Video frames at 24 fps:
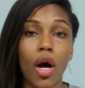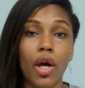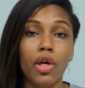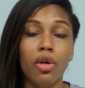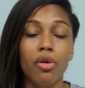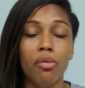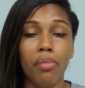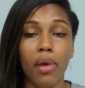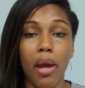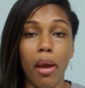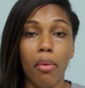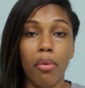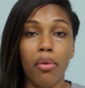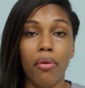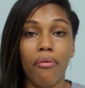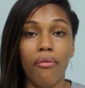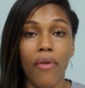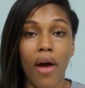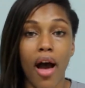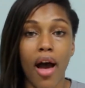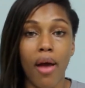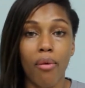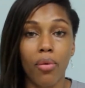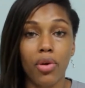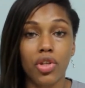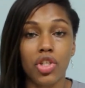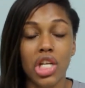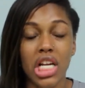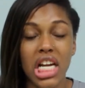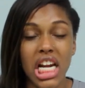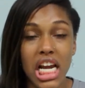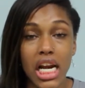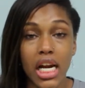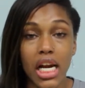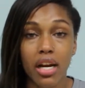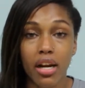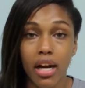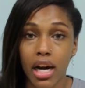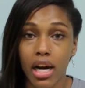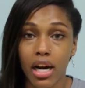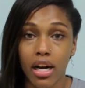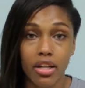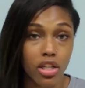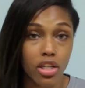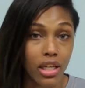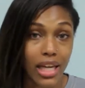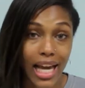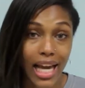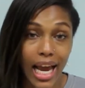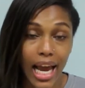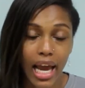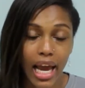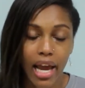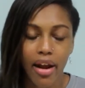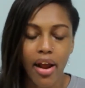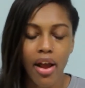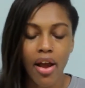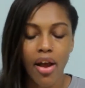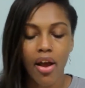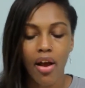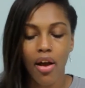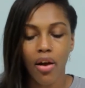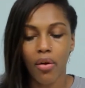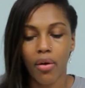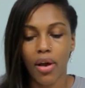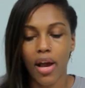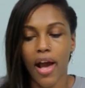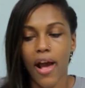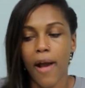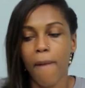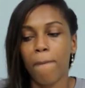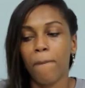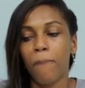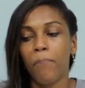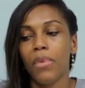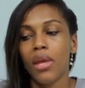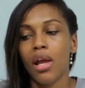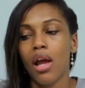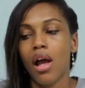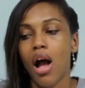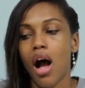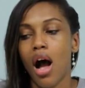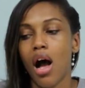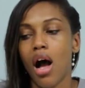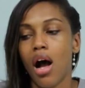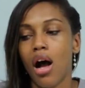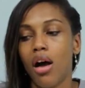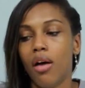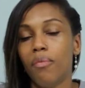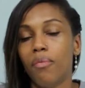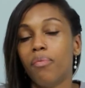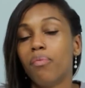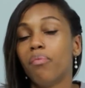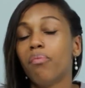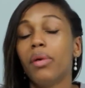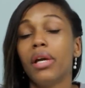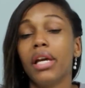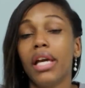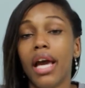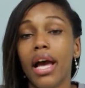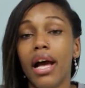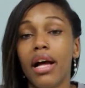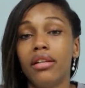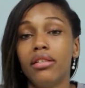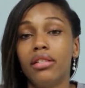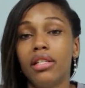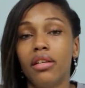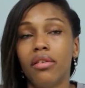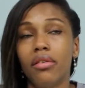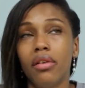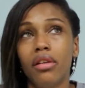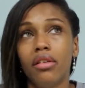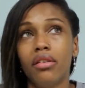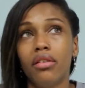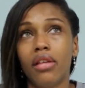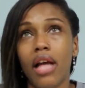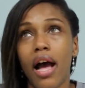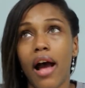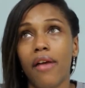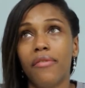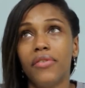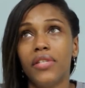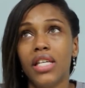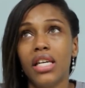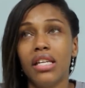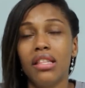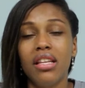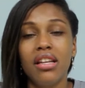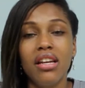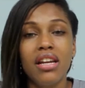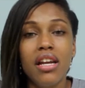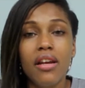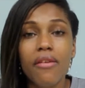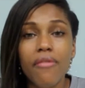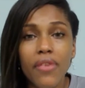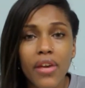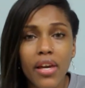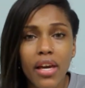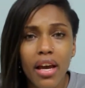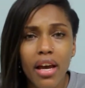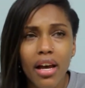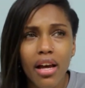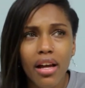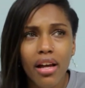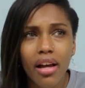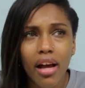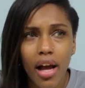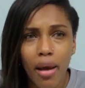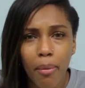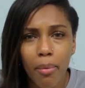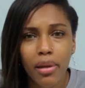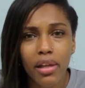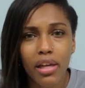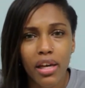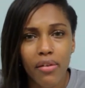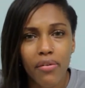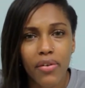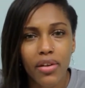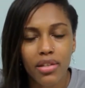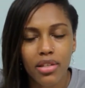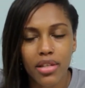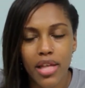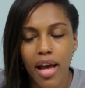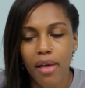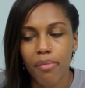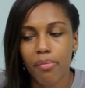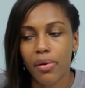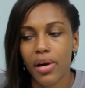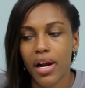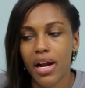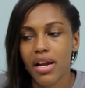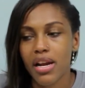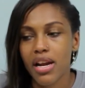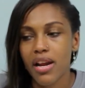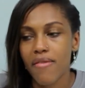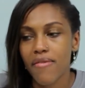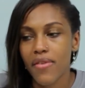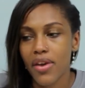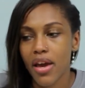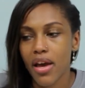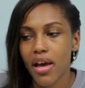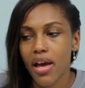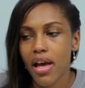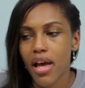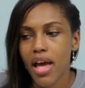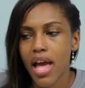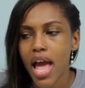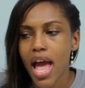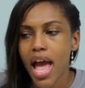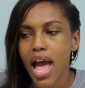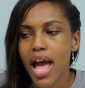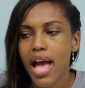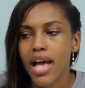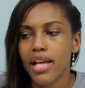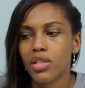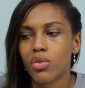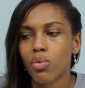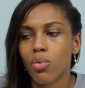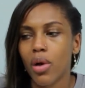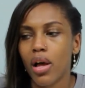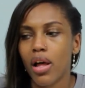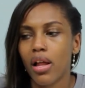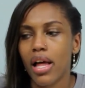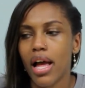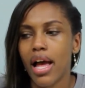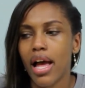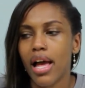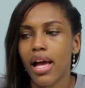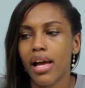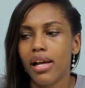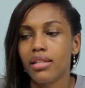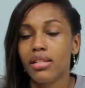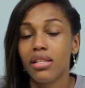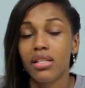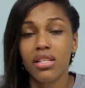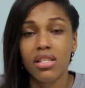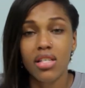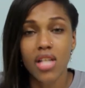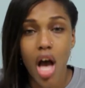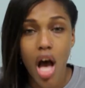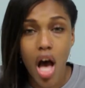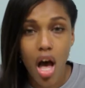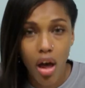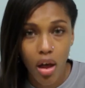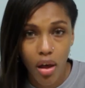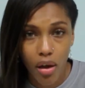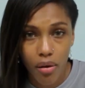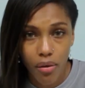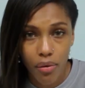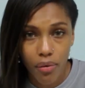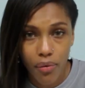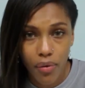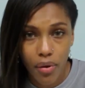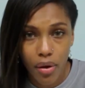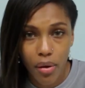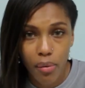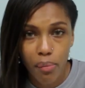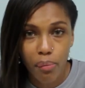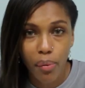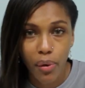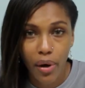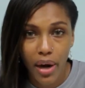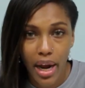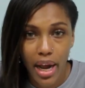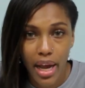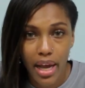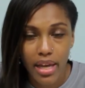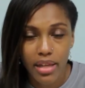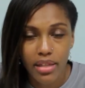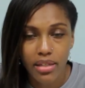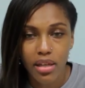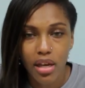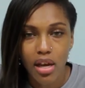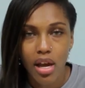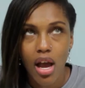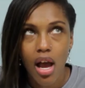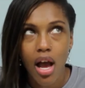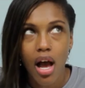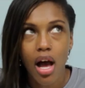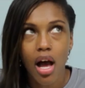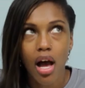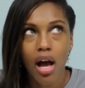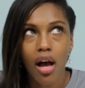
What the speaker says: you thought you'd be able to find what you needed here and you can't, okay? But yeah, I've seen the Nivea, I believe it's that brand Nivea, as well as Dove brand